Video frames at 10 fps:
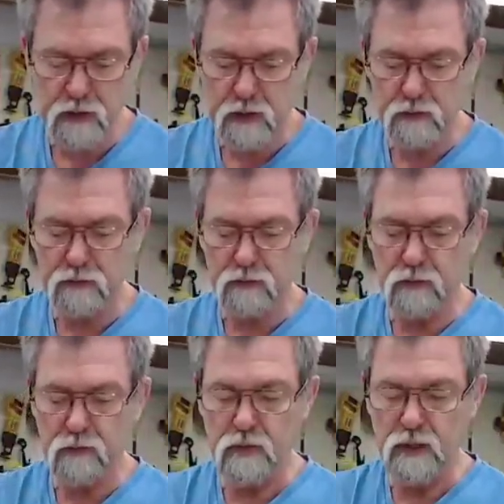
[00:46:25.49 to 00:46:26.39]
I'll
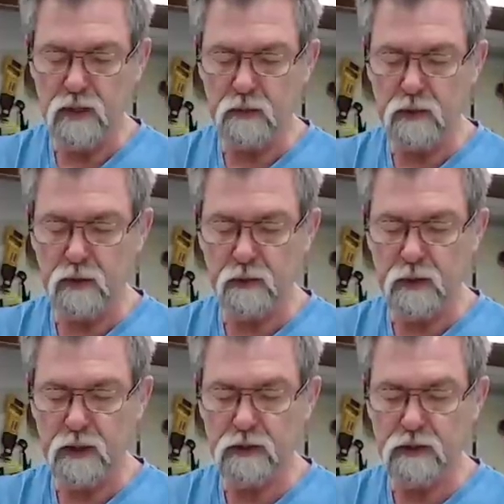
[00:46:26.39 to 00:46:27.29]
tell you how many
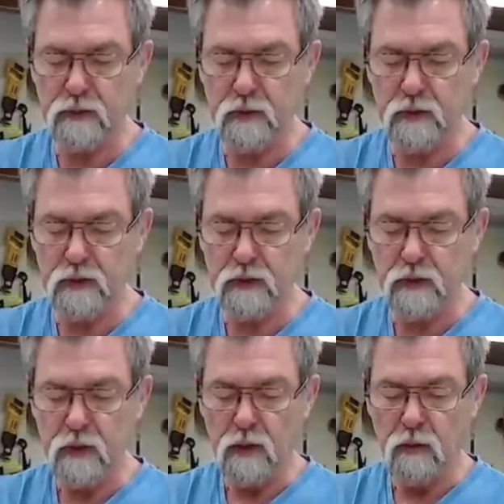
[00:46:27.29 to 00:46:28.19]
laminations are in this.